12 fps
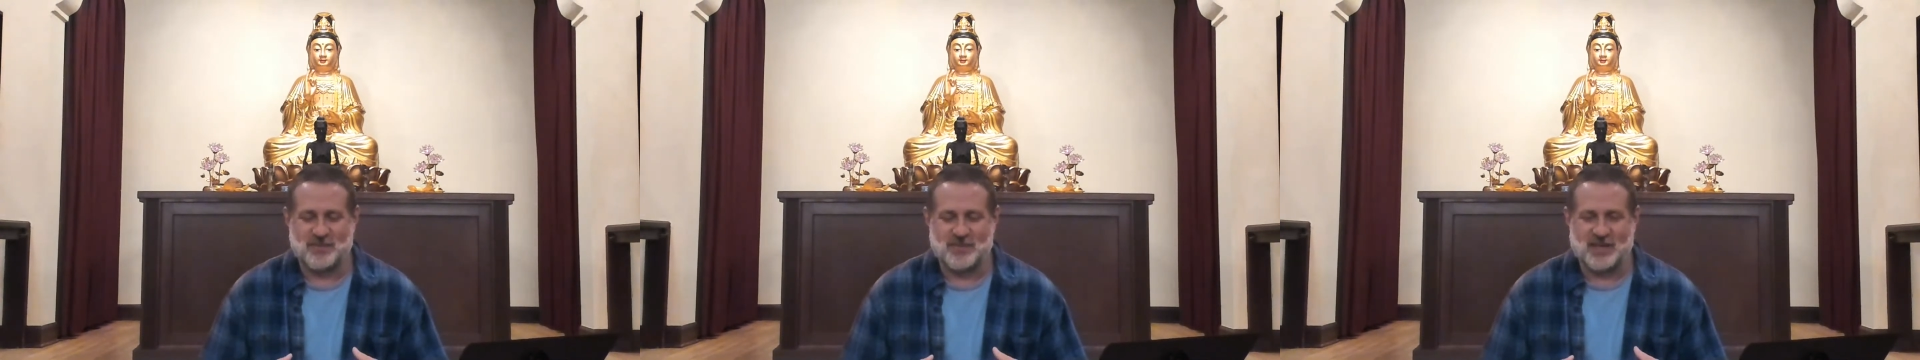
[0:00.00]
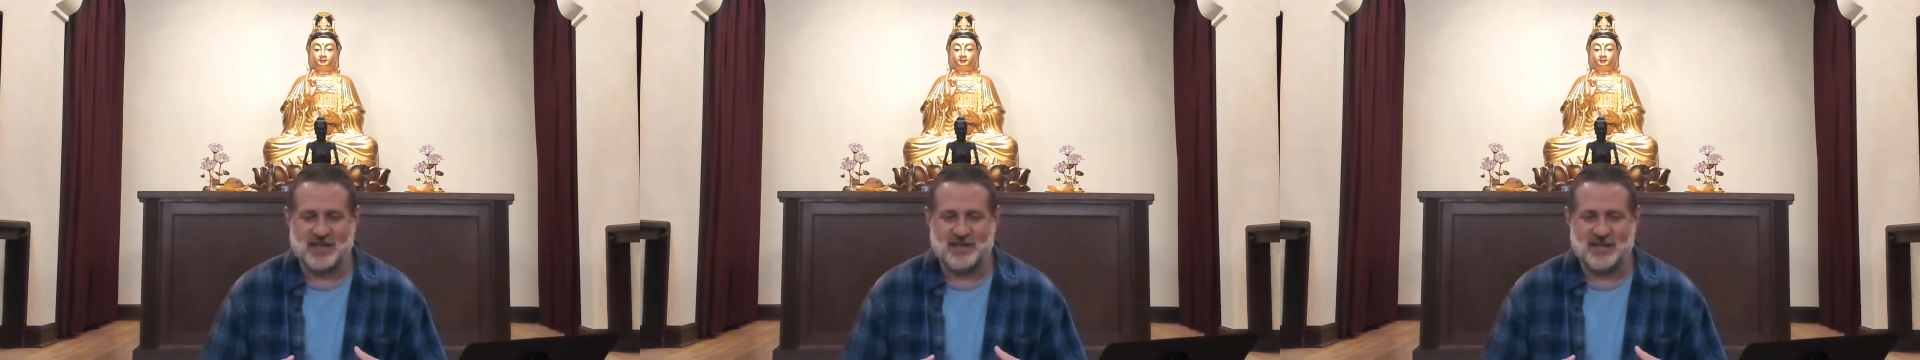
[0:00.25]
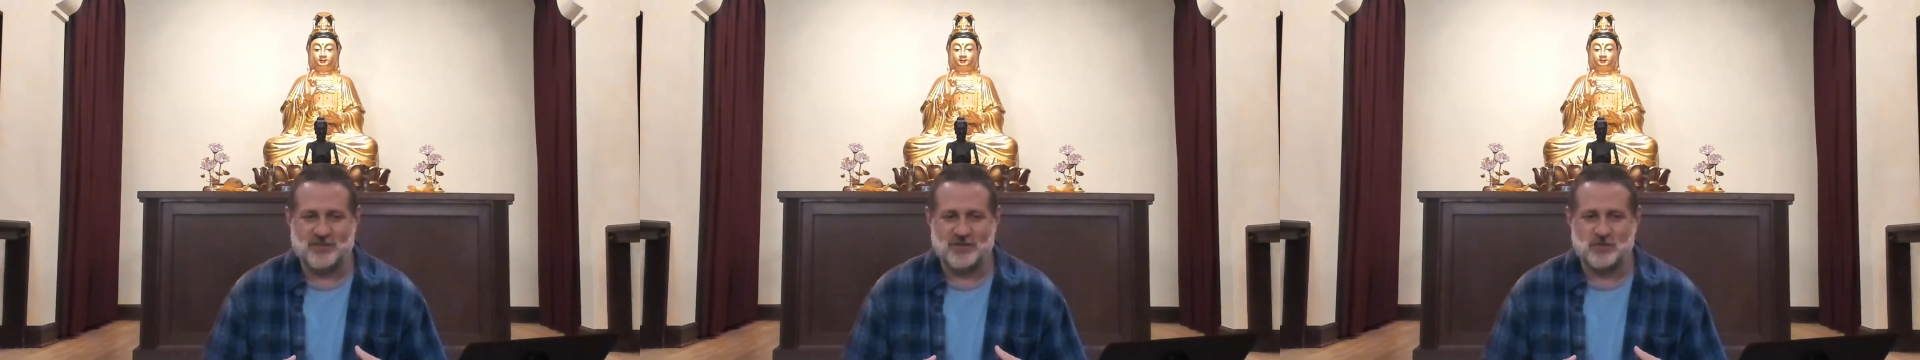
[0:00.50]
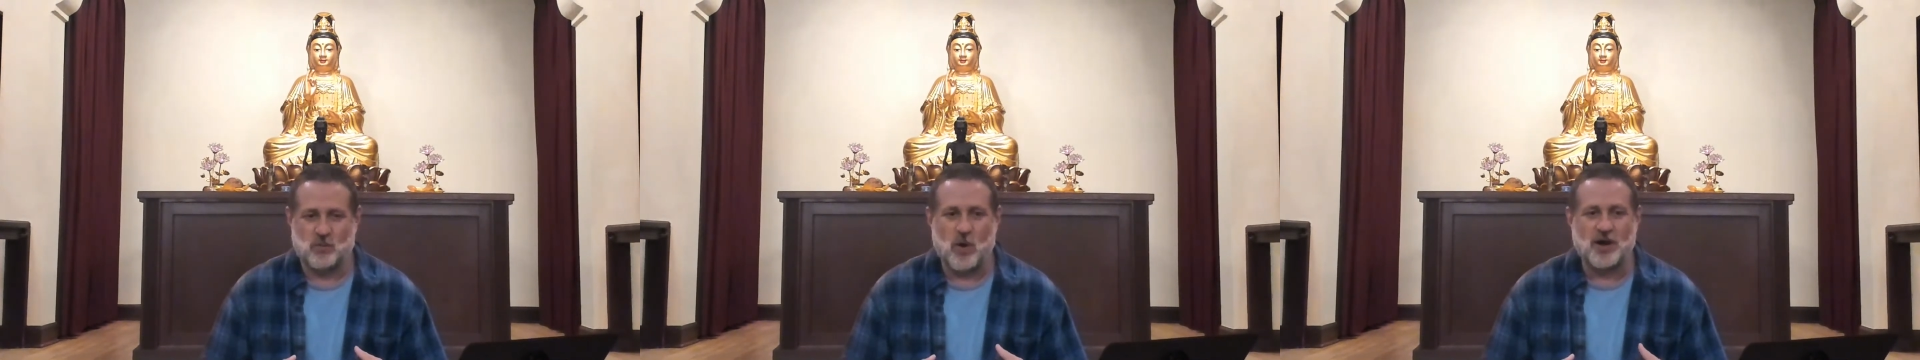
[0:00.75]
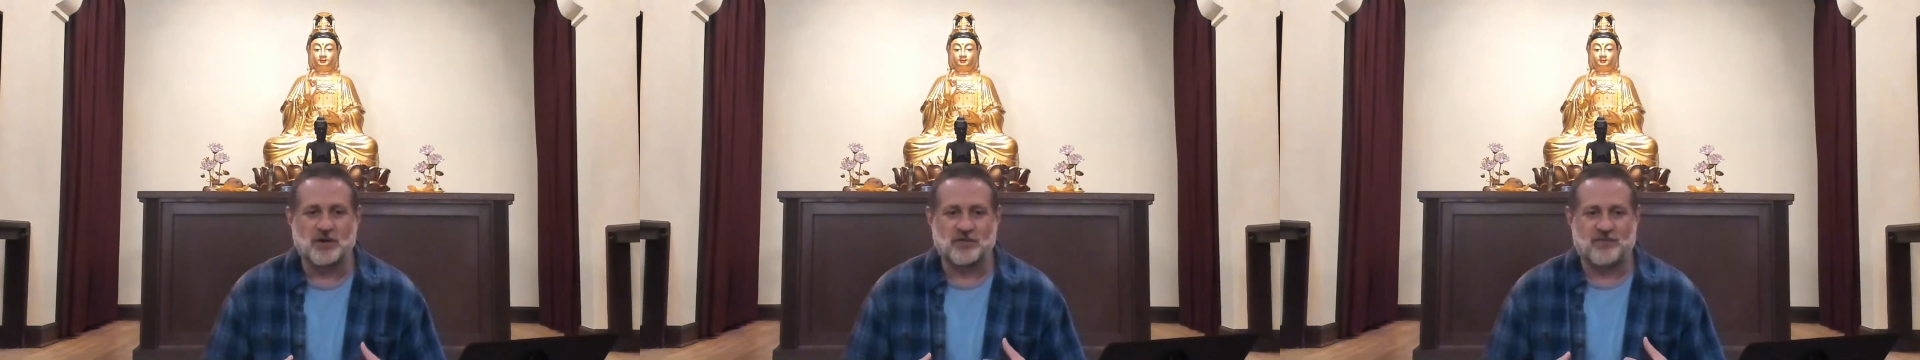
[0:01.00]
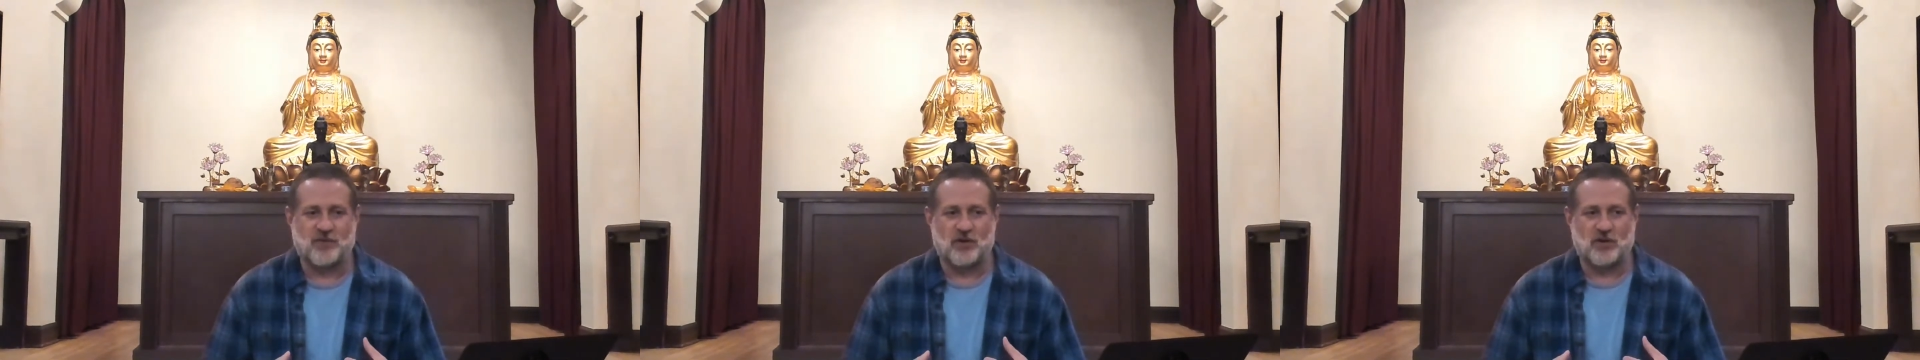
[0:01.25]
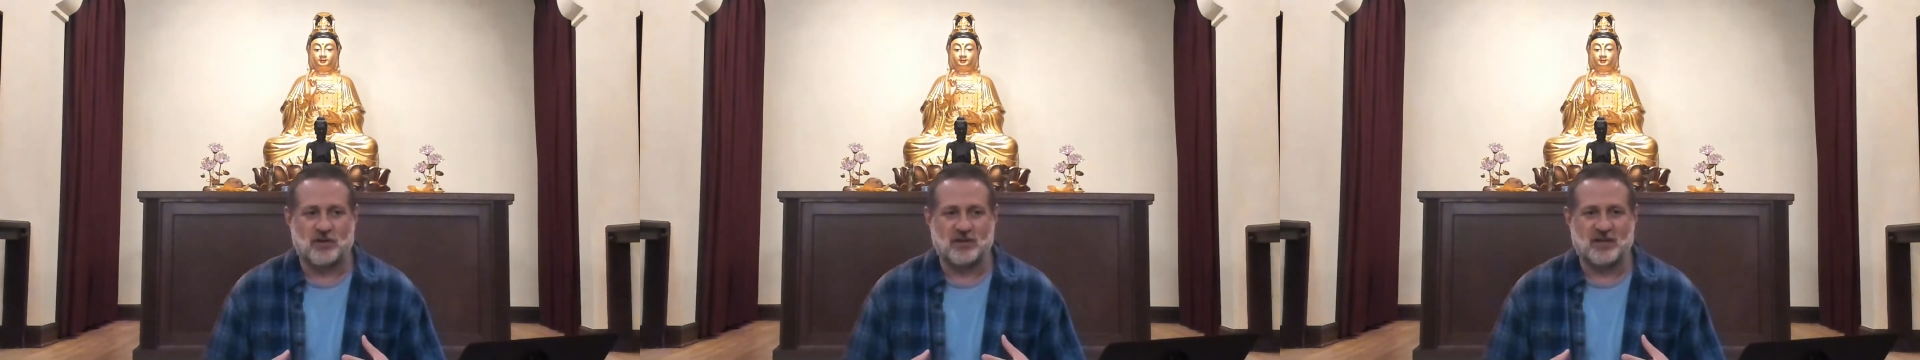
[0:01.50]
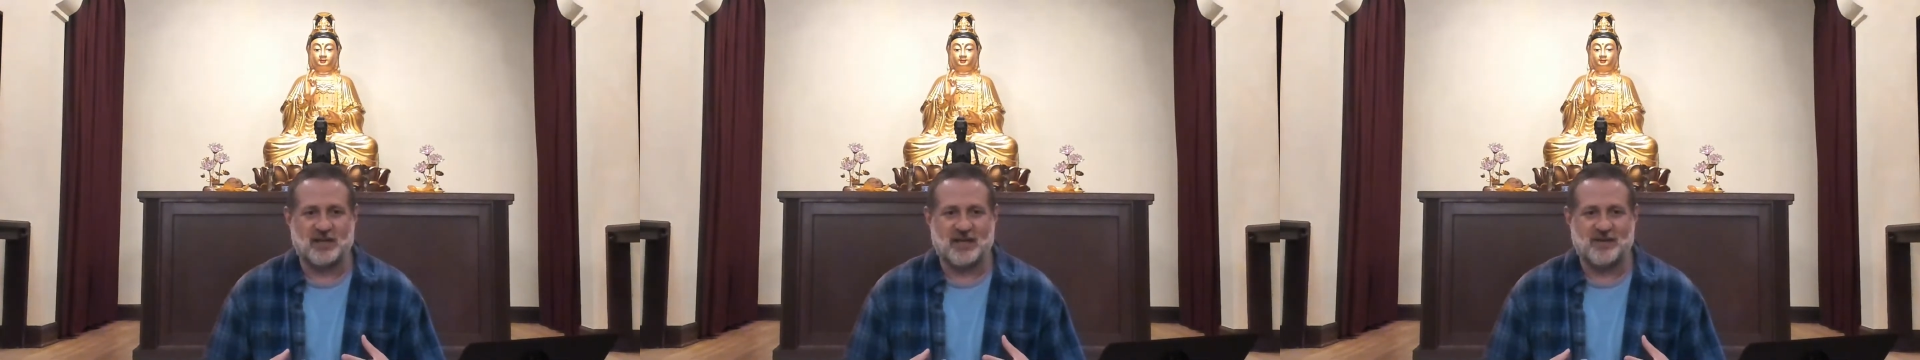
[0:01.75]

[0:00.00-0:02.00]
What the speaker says: It was wonderful.